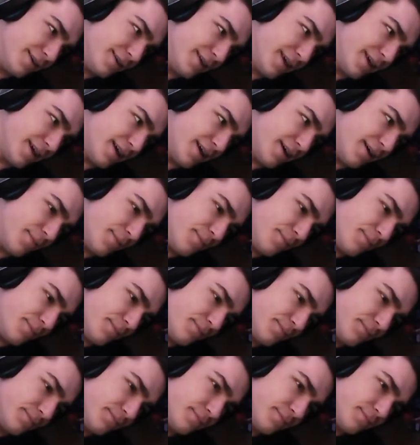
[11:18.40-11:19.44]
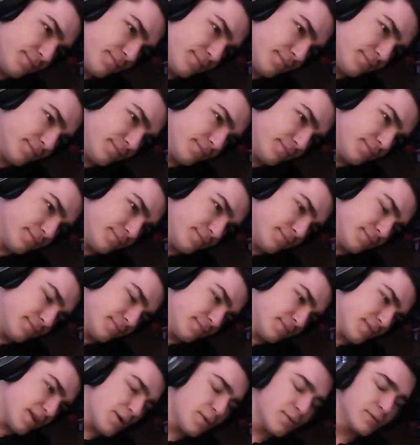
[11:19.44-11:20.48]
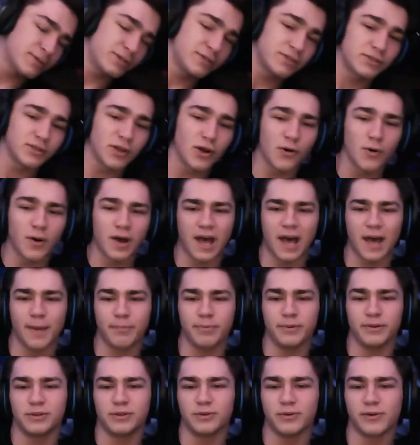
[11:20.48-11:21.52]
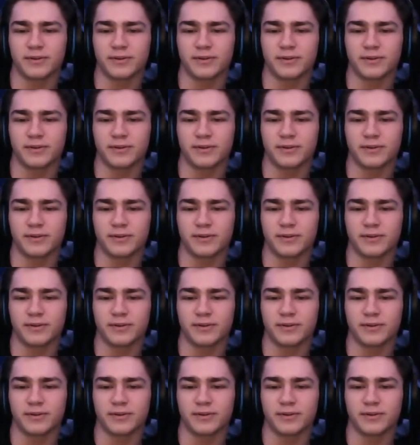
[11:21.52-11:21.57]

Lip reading: damn. I was so happy, too.